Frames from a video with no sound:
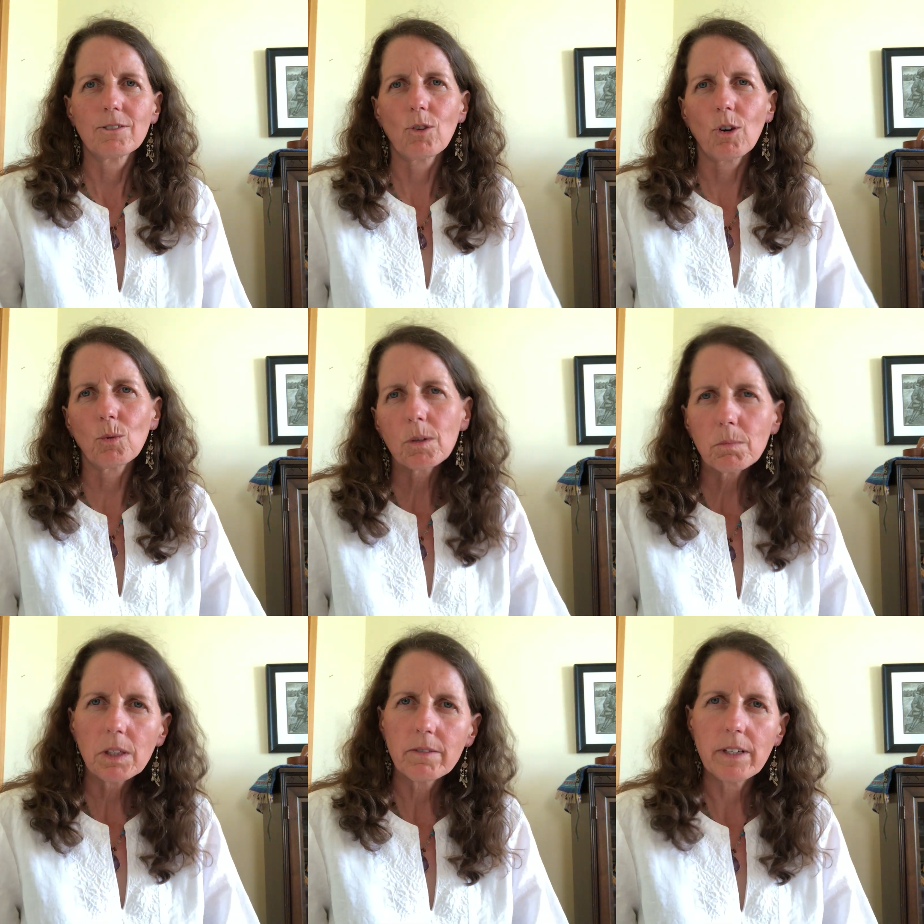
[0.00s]
for
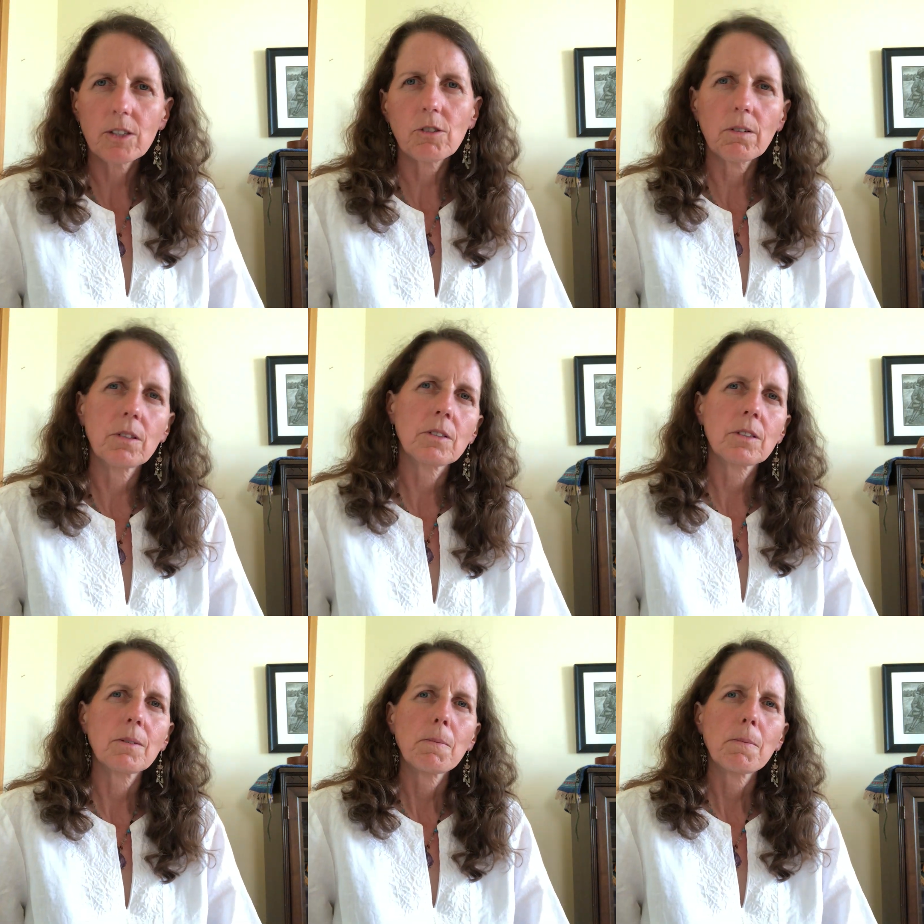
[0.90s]
would-be adventurers.